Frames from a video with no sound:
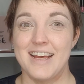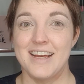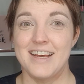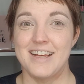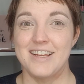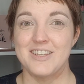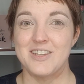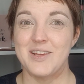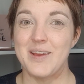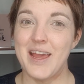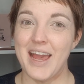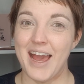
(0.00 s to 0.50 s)

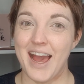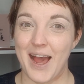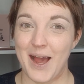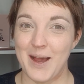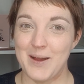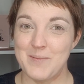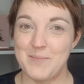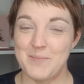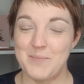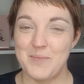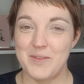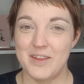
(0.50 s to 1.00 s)
So yeah,
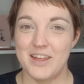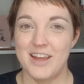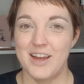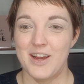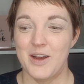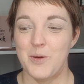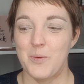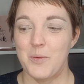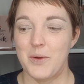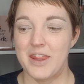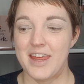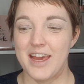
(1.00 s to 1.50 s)

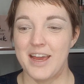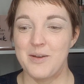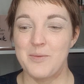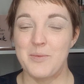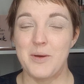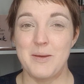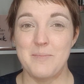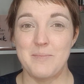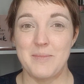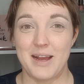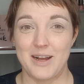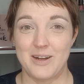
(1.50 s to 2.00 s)
we then
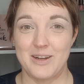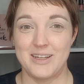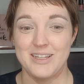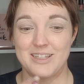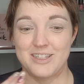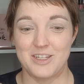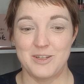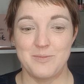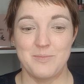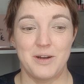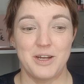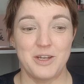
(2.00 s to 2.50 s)
went back
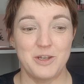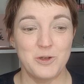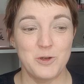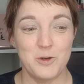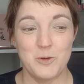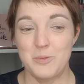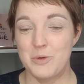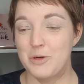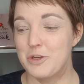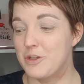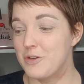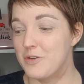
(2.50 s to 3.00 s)
into my
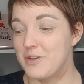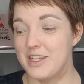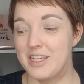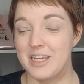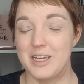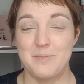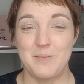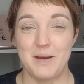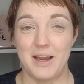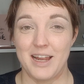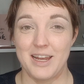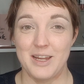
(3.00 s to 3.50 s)
normal
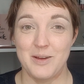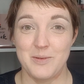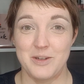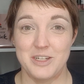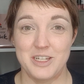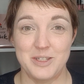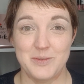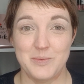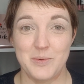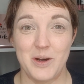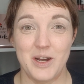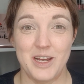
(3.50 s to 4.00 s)
unique palette,
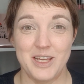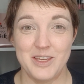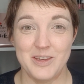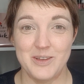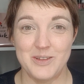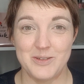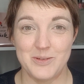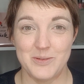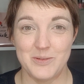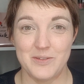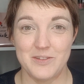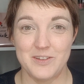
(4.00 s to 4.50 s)
which is what I
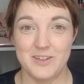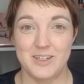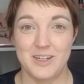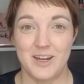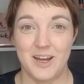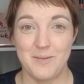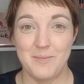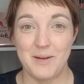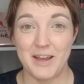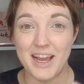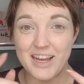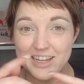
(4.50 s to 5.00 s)
use all of the
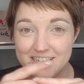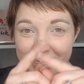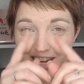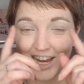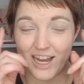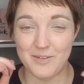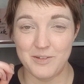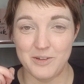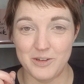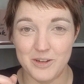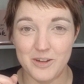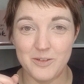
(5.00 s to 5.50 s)
time. I actually
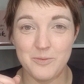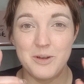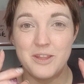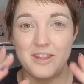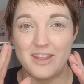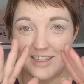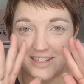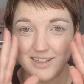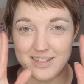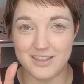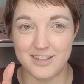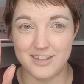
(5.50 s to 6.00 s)
haven't with
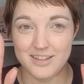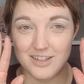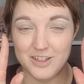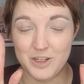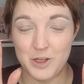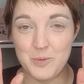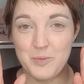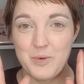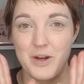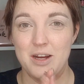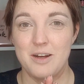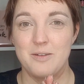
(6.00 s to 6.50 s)
this
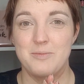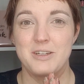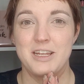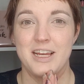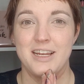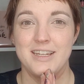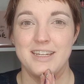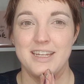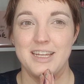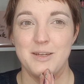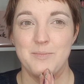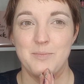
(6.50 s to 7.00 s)
new brow
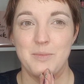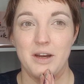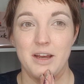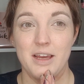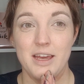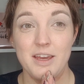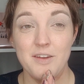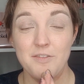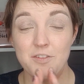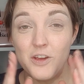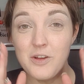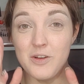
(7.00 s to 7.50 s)
technique, but
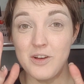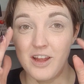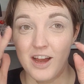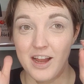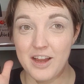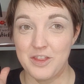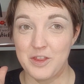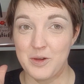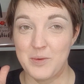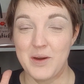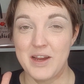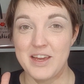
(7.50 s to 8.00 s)
if you
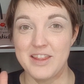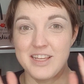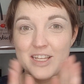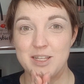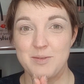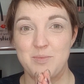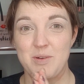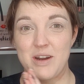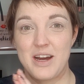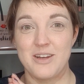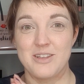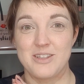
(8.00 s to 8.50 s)
like the way these
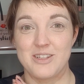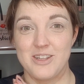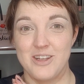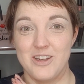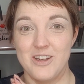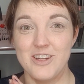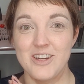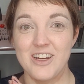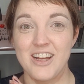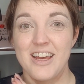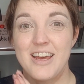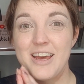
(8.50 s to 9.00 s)
brows
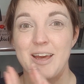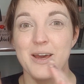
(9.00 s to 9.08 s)
look,